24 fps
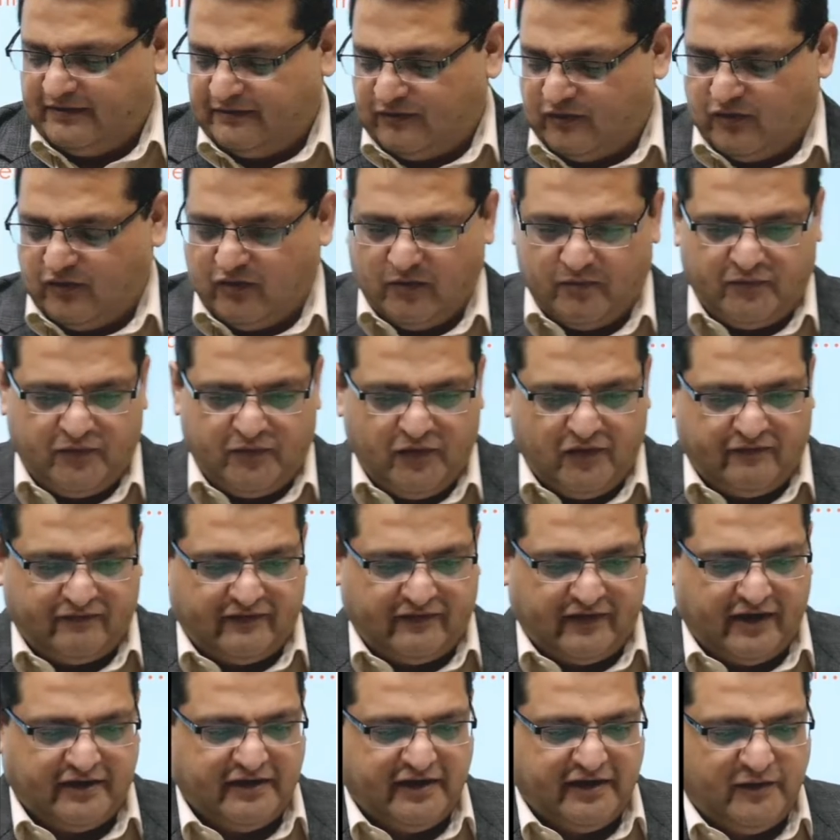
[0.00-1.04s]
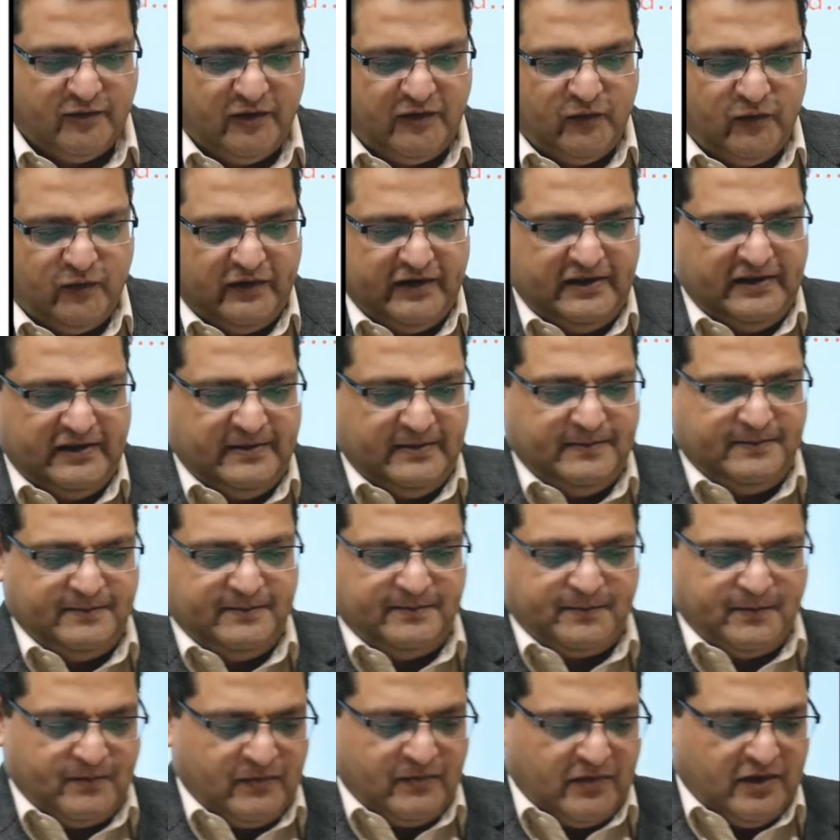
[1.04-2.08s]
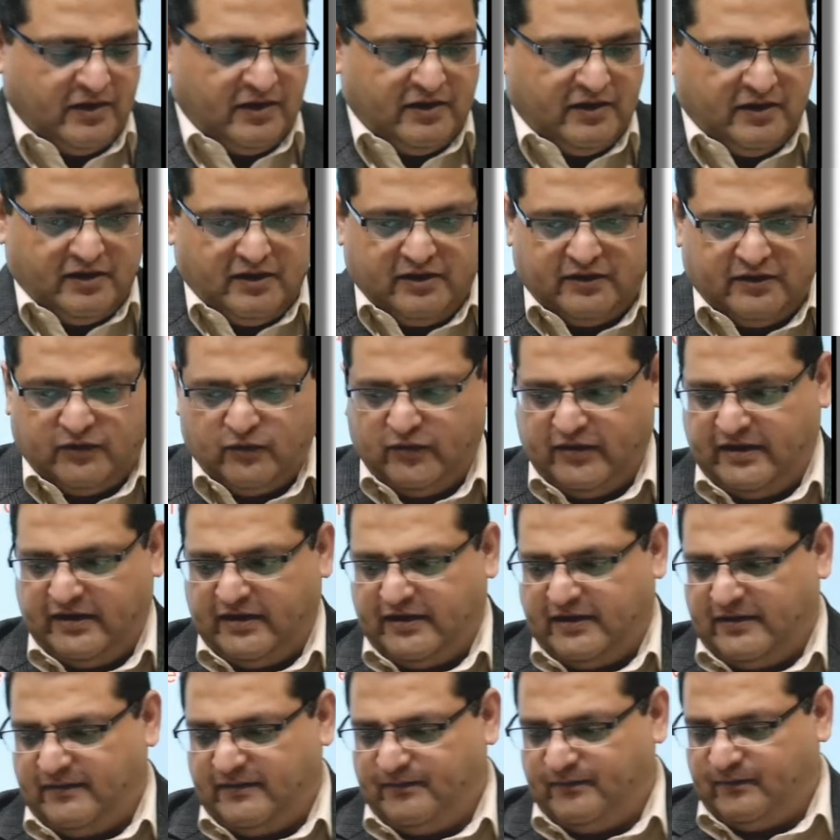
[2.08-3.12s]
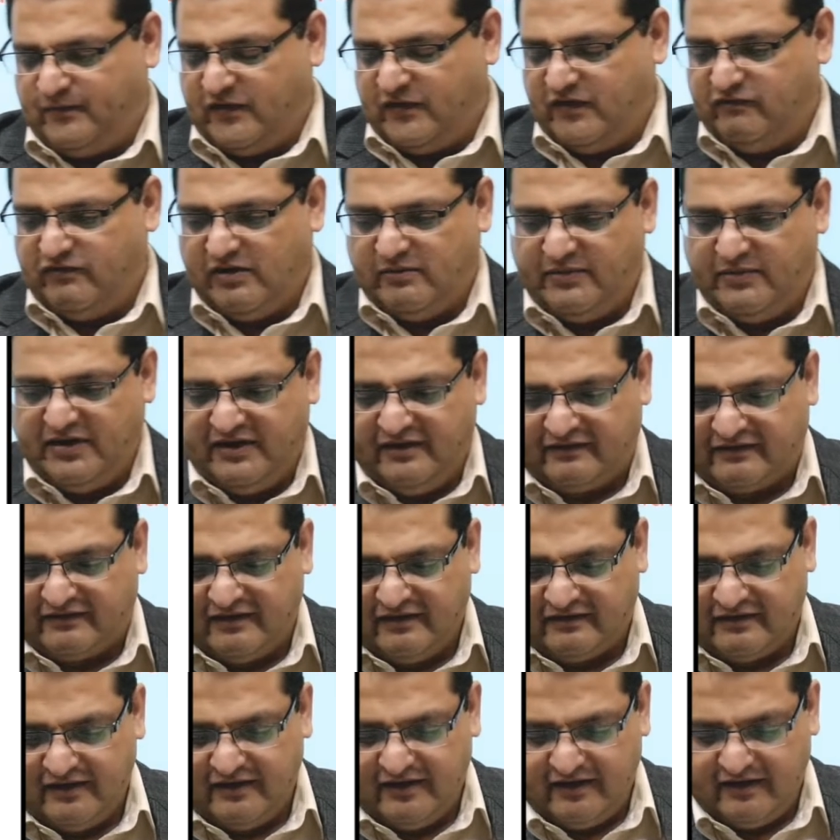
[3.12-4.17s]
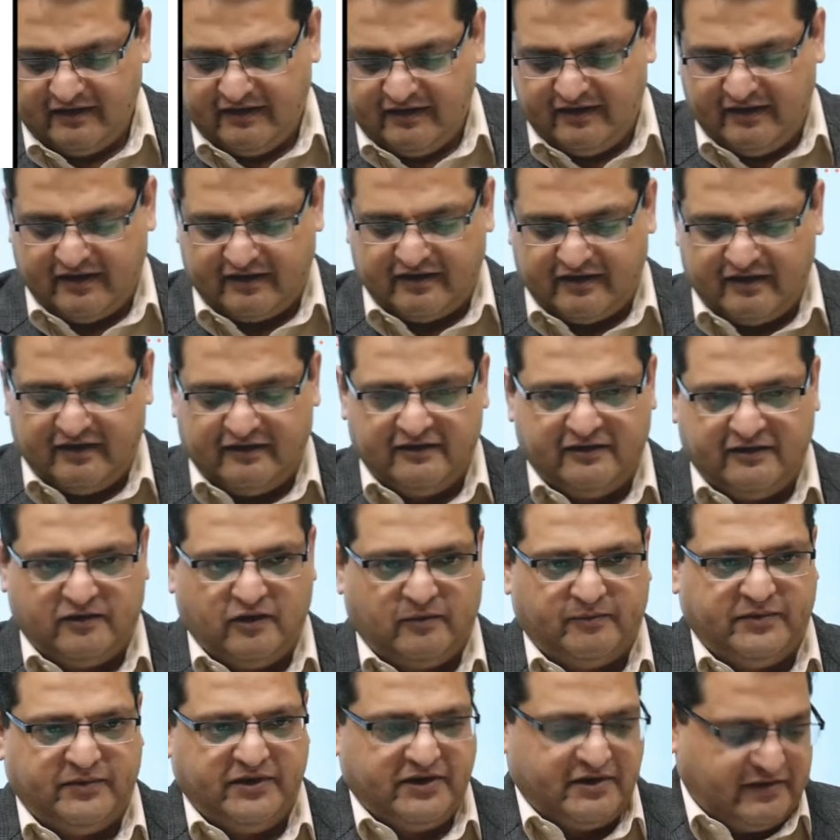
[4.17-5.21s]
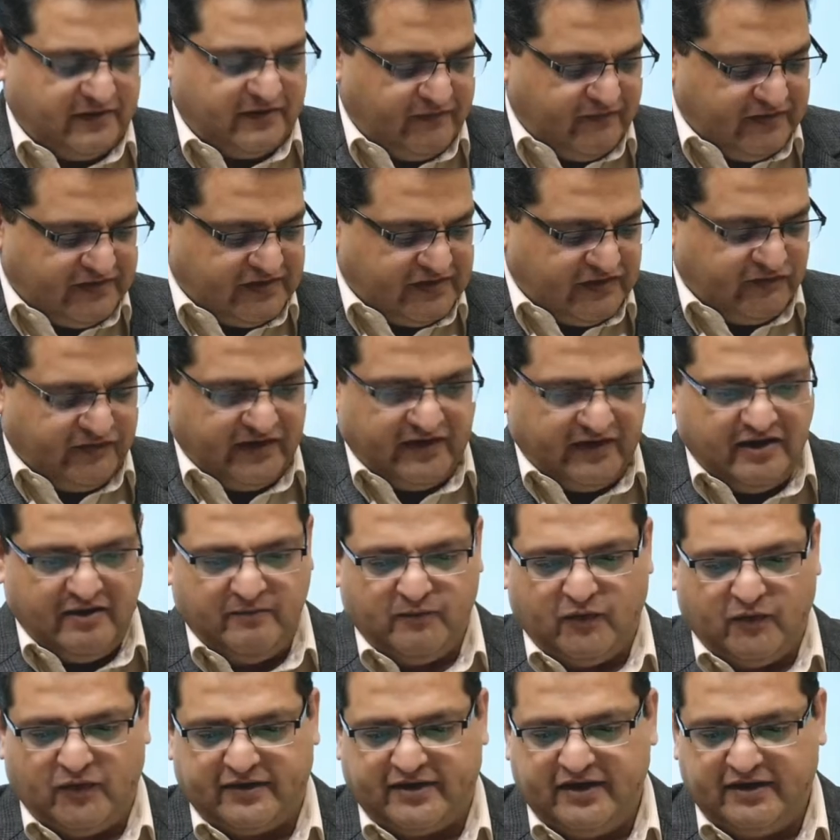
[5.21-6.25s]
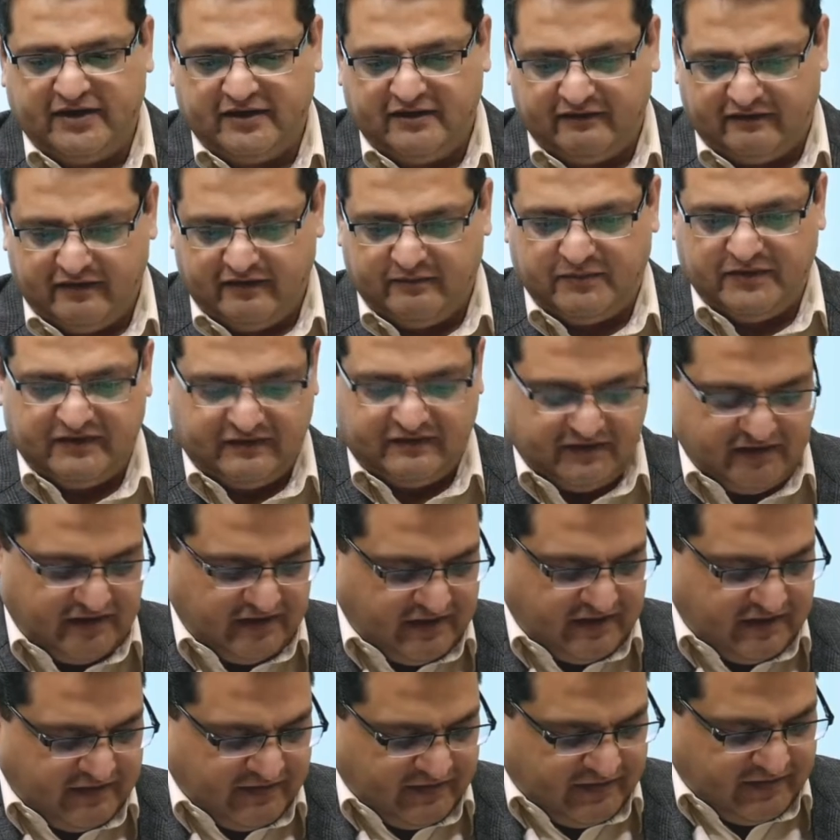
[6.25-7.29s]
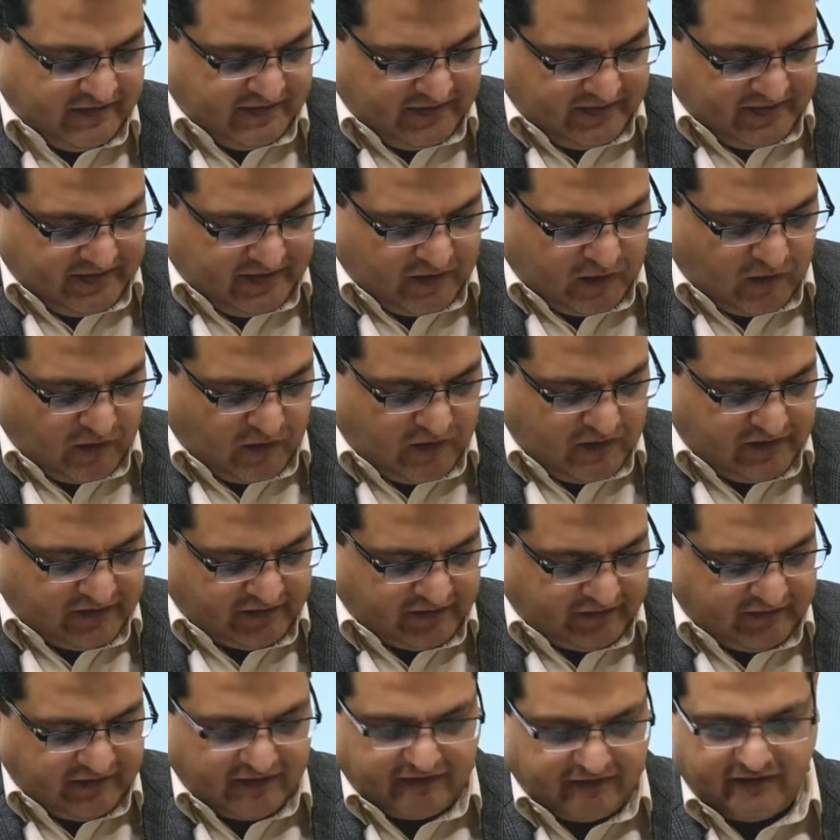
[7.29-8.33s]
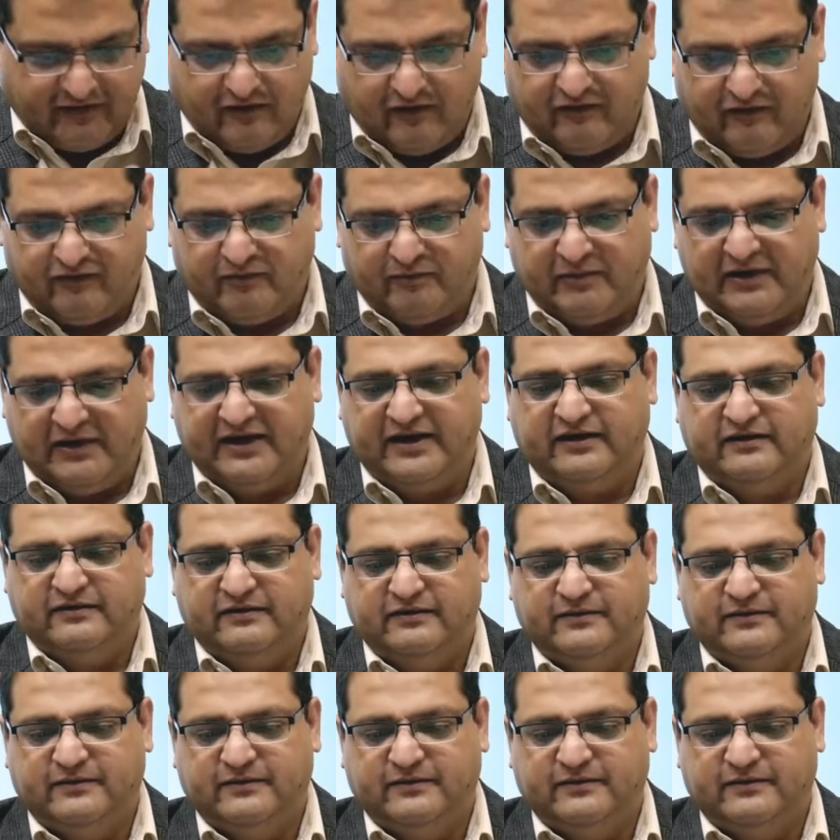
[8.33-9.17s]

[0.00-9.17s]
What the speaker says: hope you are fine and doing well. Today we will be discussing yet another topic which is very important in CPC called rejection of plaint.